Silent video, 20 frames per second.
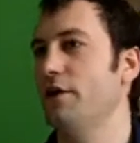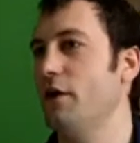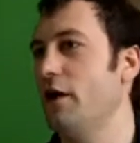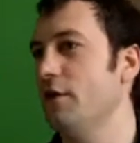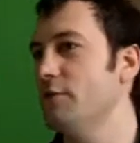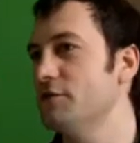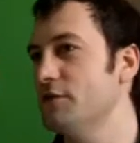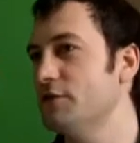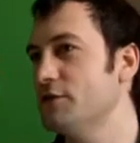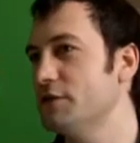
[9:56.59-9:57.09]
You
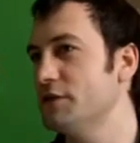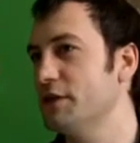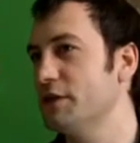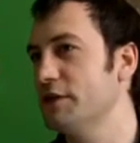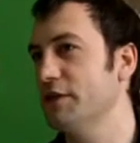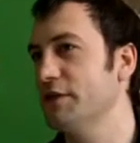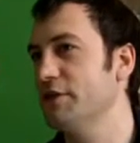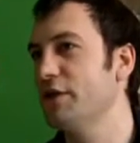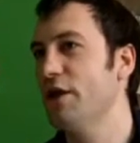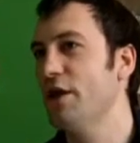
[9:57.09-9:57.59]
know, I was
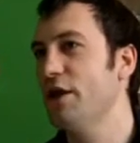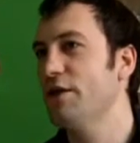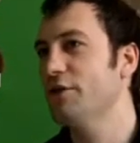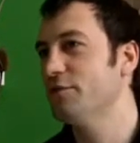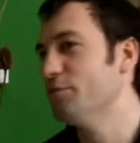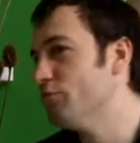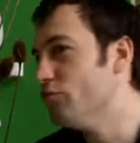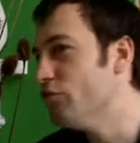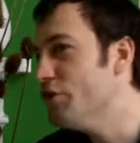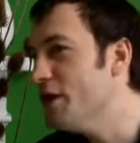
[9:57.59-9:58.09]
interested in
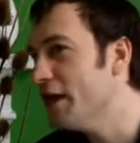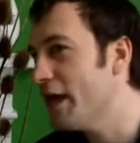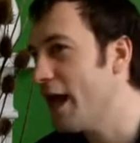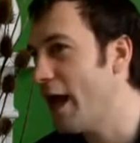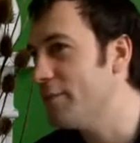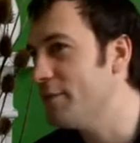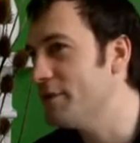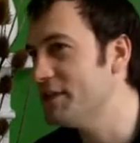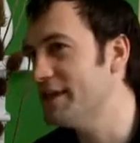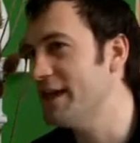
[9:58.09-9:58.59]
you know,
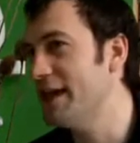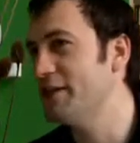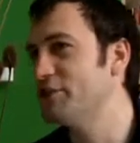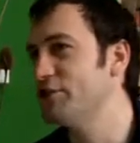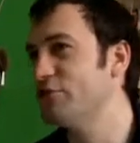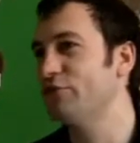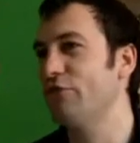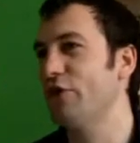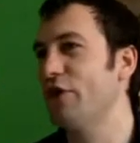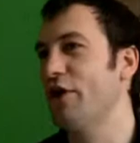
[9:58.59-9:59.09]
reading habits in
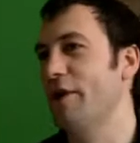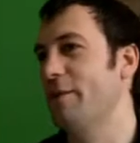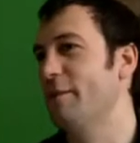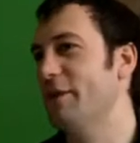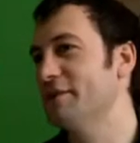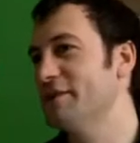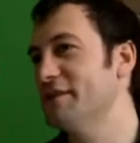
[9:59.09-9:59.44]
ancient Rome.